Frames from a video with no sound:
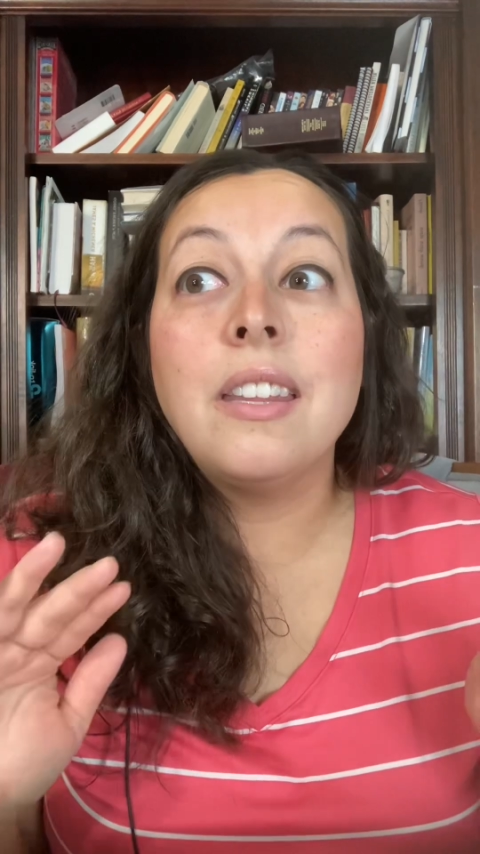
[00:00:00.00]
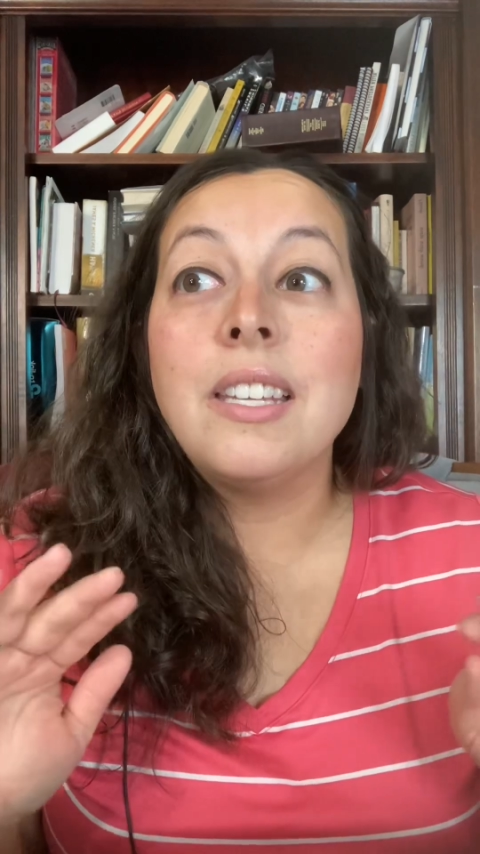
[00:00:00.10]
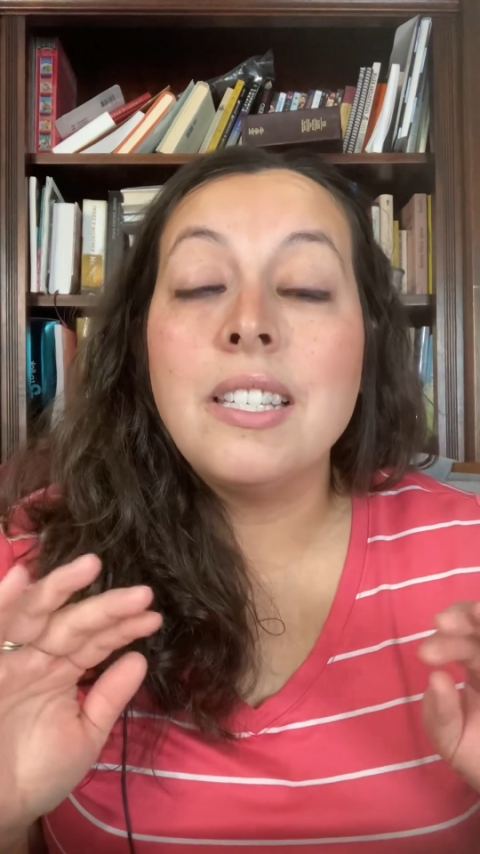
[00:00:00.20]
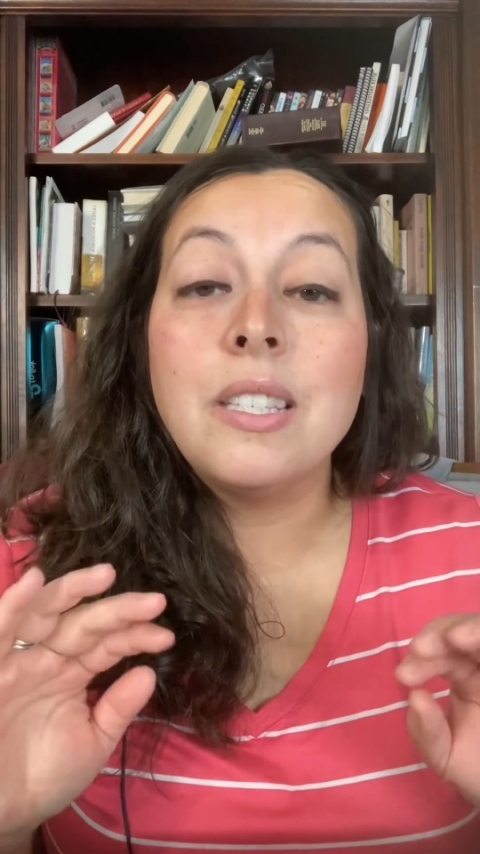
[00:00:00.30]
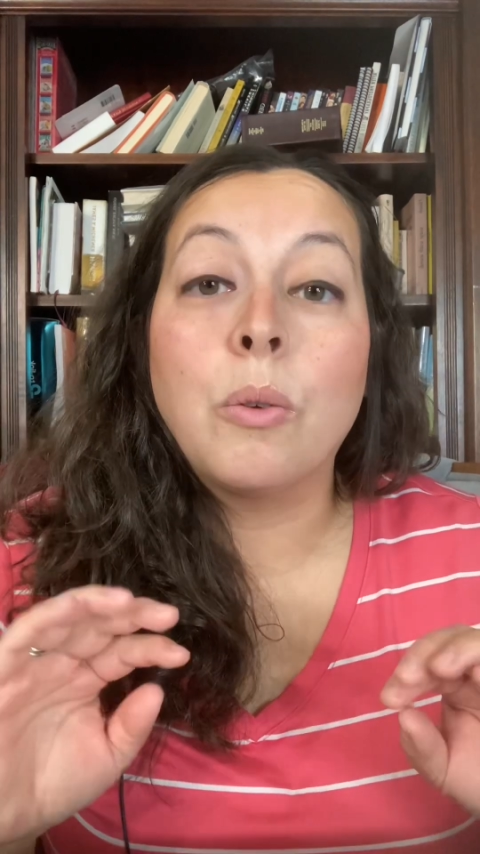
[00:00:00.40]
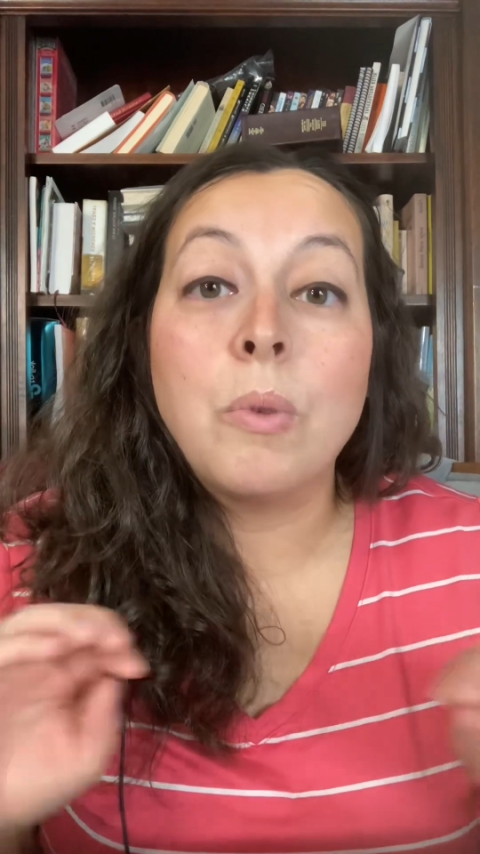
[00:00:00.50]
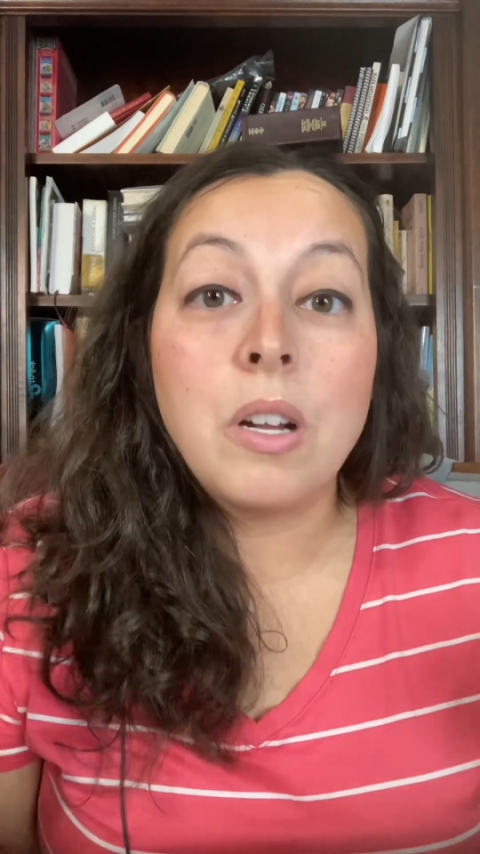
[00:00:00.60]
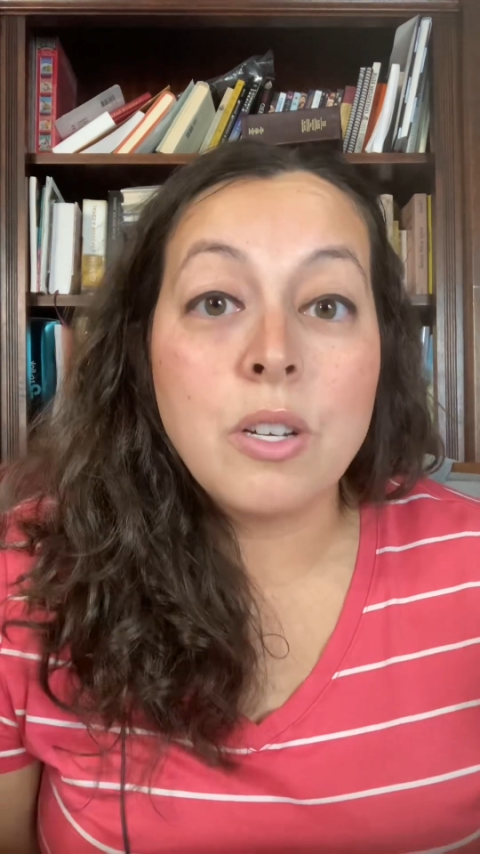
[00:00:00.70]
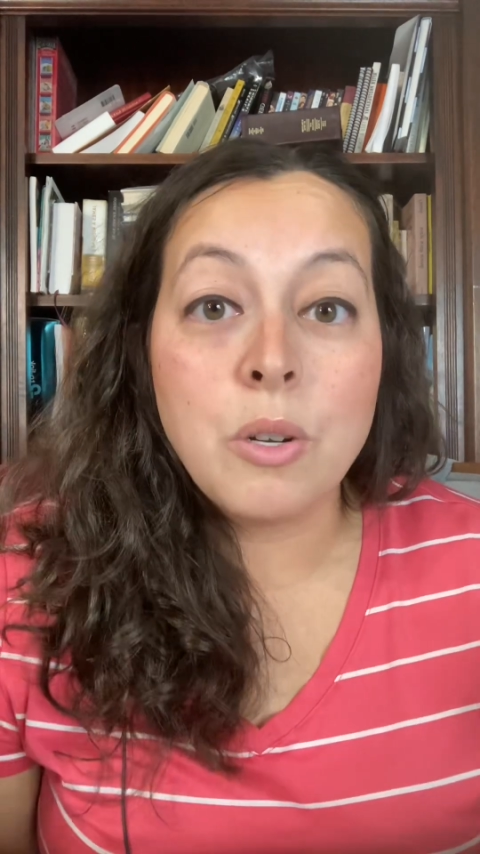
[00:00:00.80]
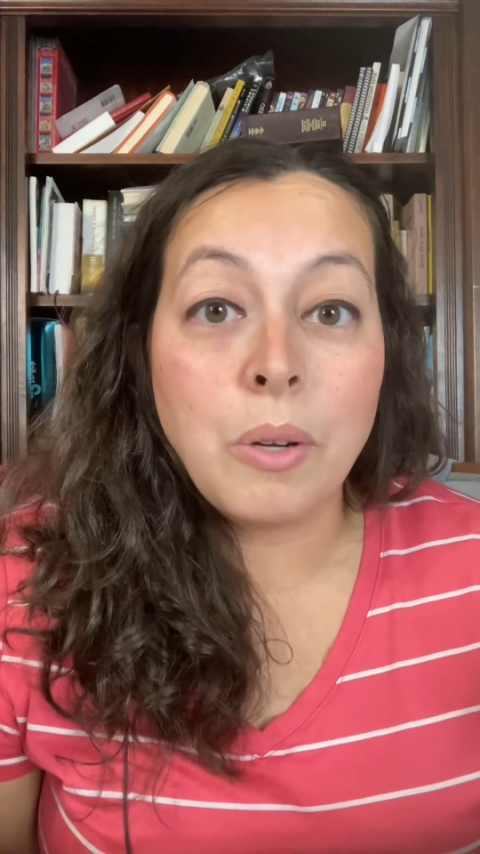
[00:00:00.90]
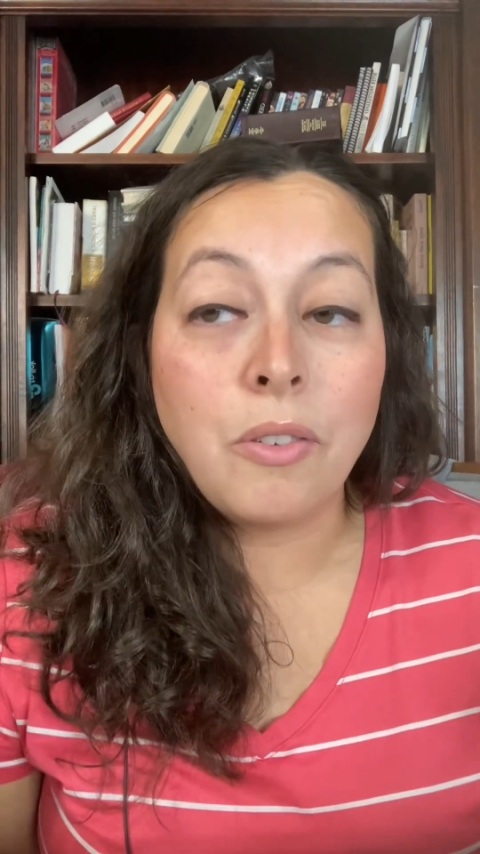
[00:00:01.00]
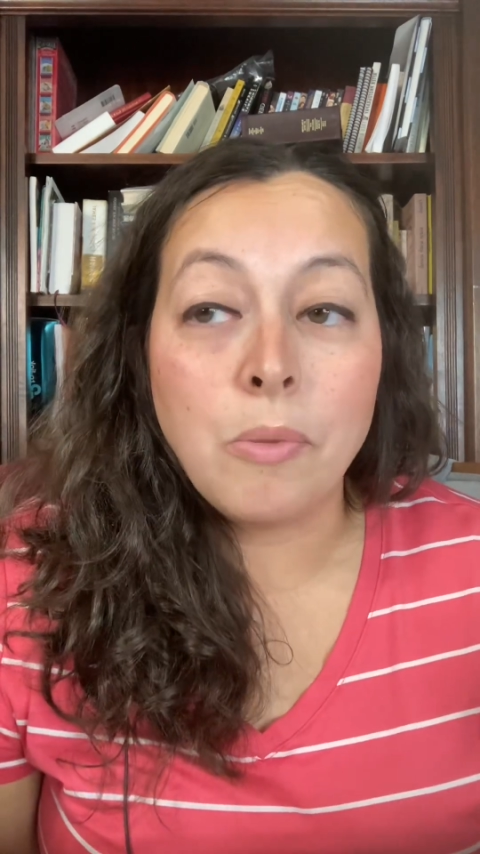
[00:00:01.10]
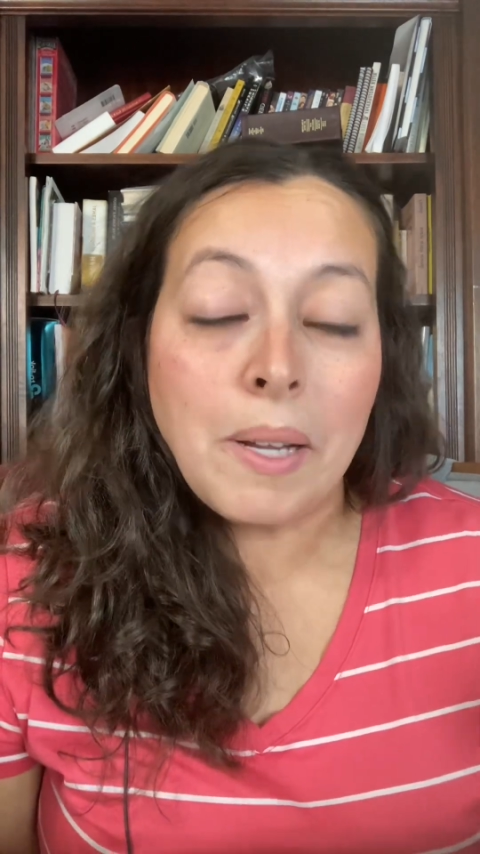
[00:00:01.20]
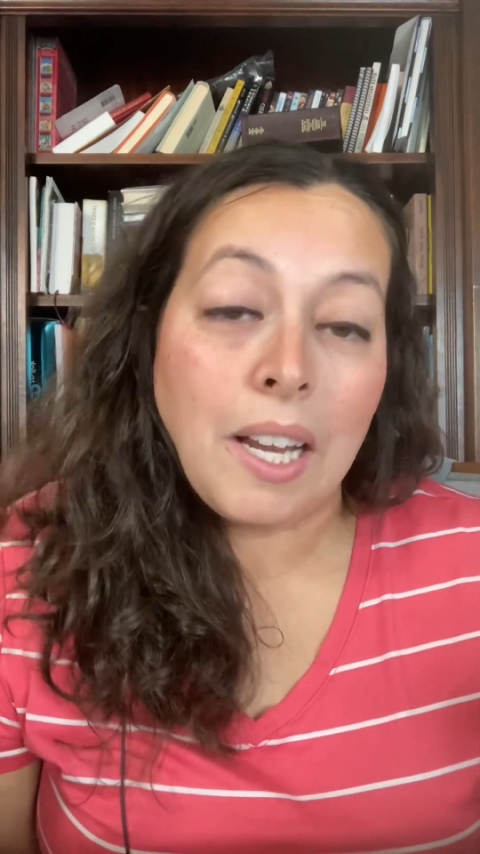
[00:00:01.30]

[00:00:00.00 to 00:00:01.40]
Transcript: this is the wrong degree for me.